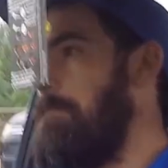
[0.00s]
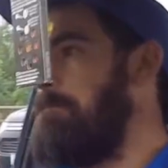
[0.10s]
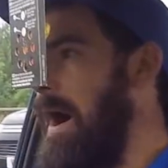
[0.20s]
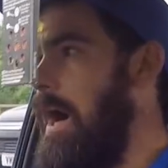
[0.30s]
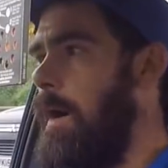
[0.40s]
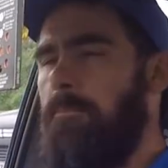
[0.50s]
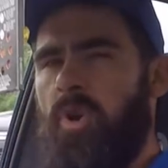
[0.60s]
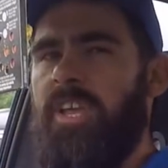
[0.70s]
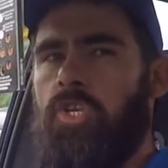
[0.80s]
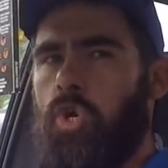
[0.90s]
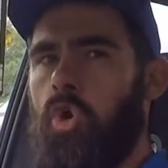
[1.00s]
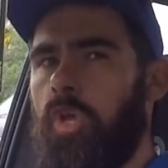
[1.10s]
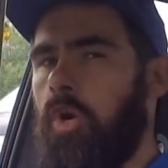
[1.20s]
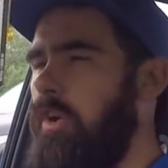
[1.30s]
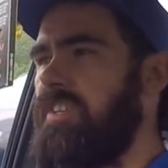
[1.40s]
but I'm pretty sure
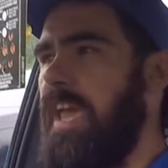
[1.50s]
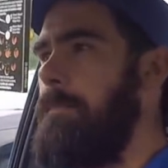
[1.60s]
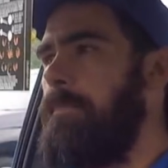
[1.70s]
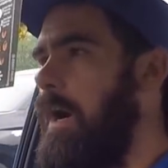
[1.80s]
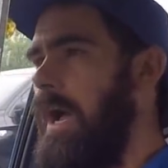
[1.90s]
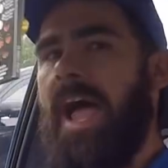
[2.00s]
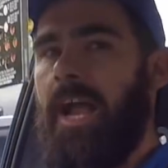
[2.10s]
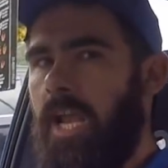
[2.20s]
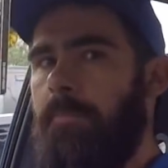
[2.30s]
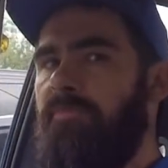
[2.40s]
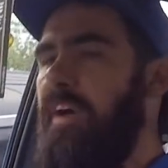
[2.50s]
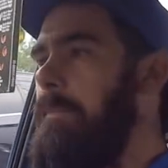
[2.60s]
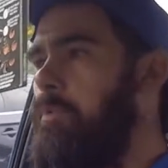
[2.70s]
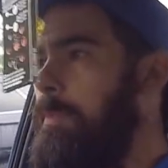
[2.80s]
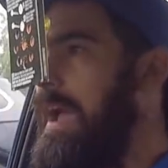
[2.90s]
that Chris KEMBER at CLUMPFAB
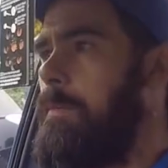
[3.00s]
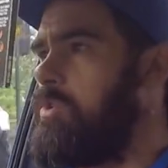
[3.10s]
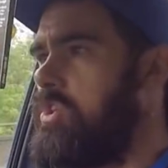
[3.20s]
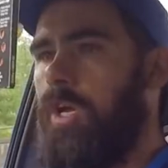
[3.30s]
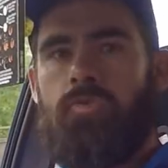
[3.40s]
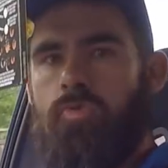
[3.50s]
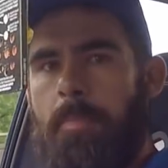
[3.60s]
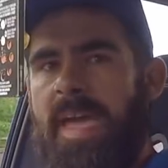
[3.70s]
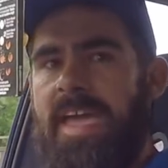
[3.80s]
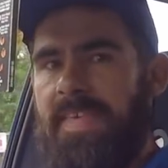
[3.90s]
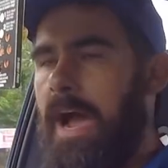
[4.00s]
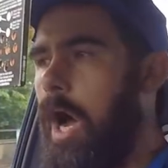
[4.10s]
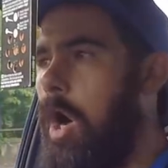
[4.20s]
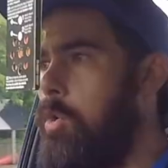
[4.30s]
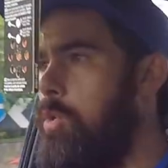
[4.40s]
will be able to repair that
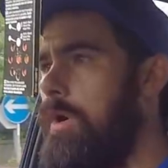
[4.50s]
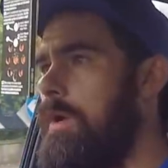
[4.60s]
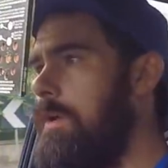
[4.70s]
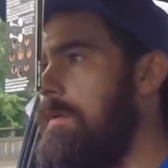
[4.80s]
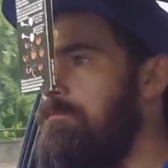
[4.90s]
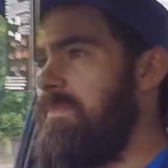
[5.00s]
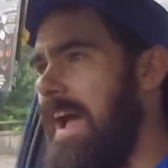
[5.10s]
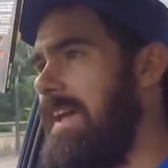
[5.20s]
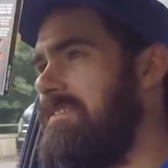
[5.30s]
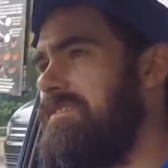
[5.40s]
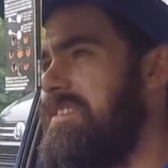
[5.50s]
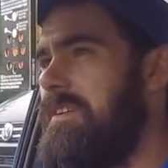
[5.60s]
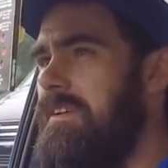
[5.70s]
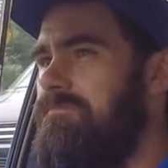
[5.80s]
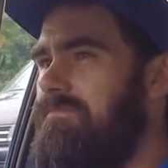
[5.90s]
hole, and
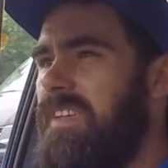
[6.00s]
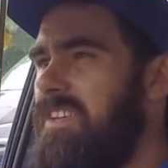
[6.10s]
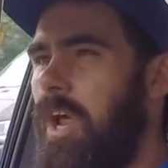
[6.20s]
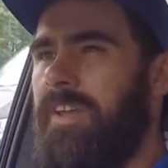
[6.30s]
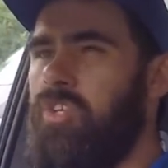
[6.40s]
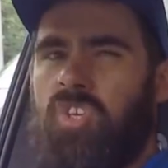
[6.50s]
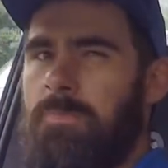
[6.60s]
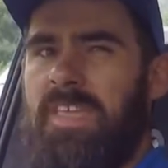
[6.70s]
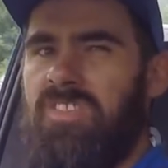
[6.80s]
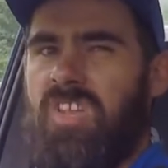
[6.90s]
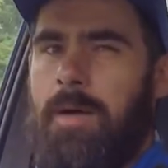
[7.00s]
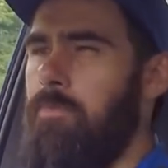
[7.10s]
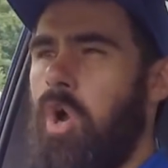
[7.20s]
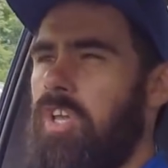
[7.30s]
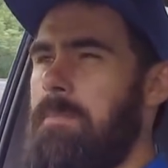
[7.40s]
you know, it just means I'm
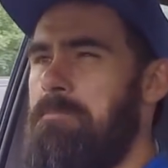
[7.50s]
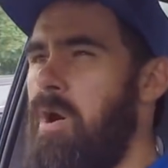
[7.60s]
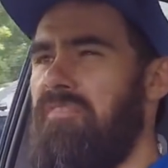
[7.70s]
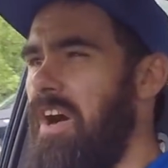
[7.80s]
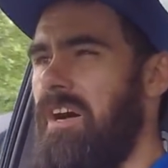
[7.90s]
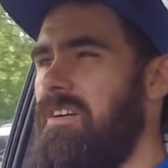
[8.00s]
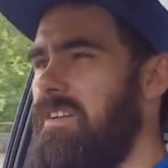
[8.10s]
not going to bother